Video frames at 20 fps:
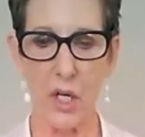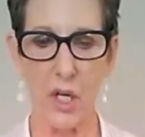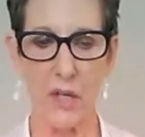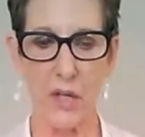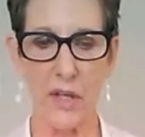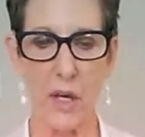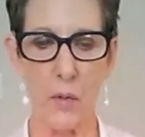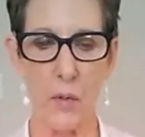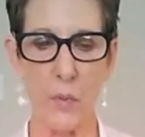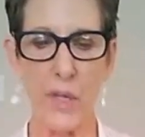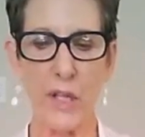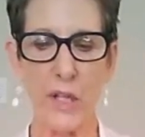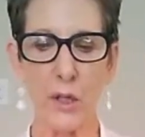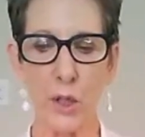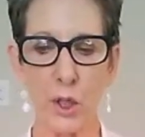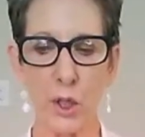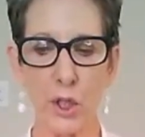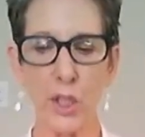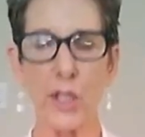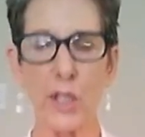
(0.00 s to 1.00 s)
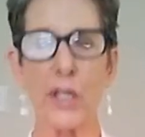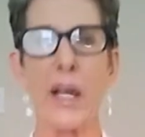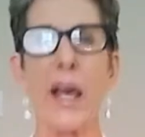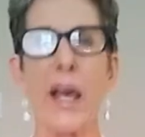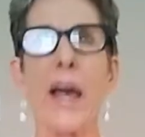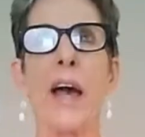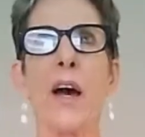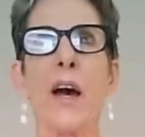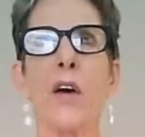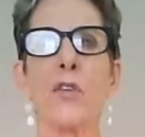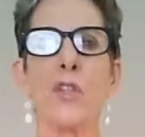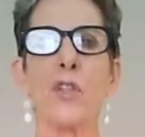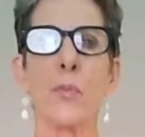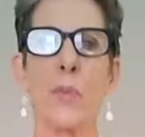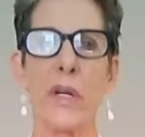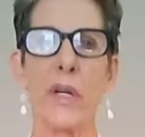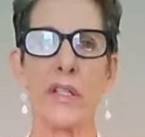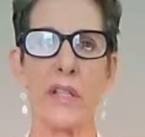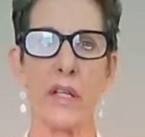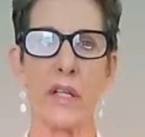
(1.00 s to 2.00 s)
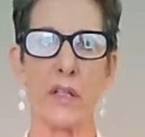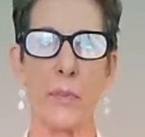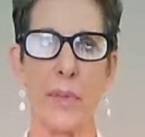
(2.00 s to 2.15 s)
that we learn how to break down the